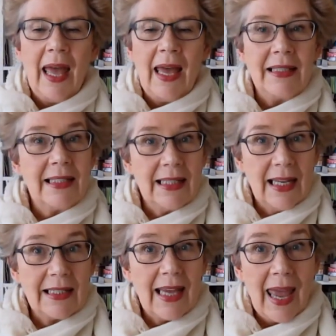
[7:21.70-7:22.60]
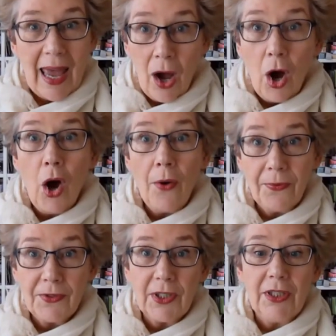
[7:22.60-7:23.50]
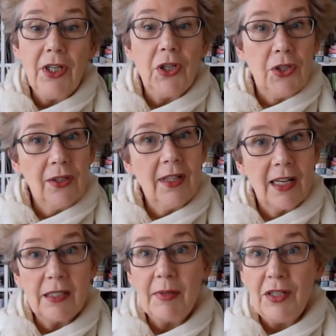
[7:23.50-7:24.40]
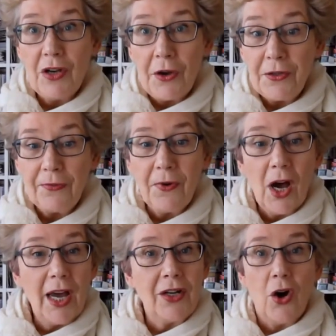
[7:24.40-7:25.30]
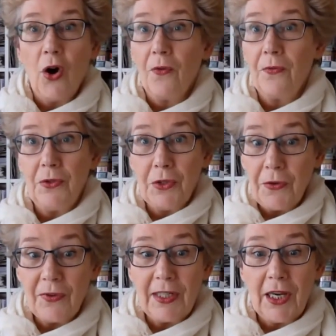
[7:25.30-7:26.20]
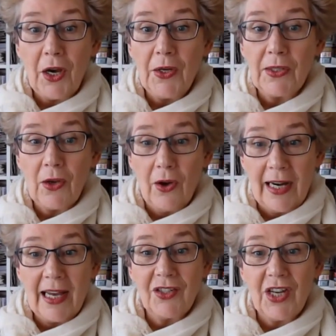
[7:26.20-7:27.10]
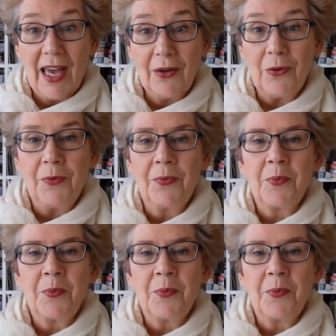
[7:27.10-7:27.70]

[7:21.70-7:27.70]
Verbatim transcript: and select how often you'd like to be notified of new videos on our channel.